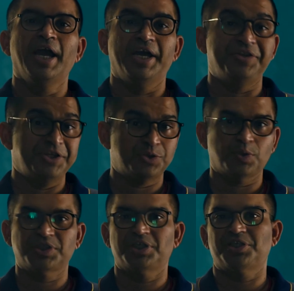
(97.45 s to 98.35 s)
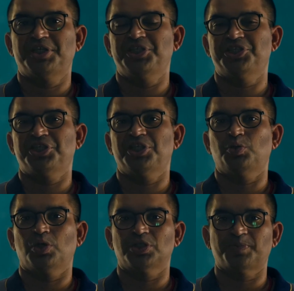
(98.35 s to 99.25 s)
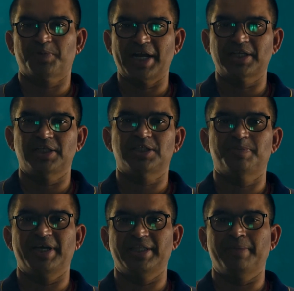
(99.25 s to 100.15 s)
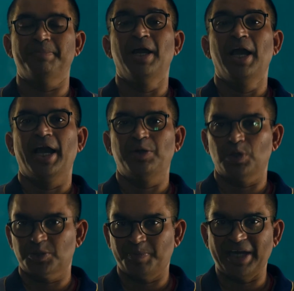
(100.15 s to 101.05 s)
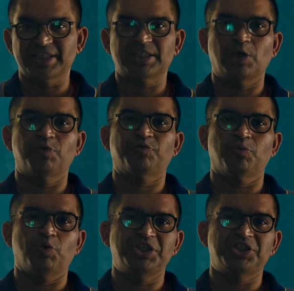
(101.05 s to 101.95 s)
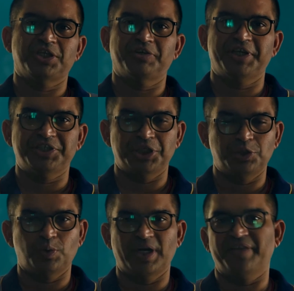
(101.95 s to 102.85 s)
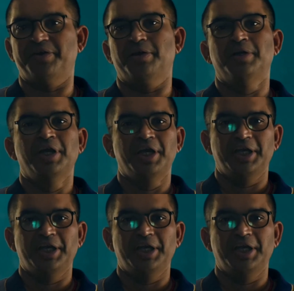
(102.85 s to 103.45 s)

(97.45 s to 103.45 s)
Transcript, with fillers: And this was a tradition that was practiced by them and was passed down from one generation to another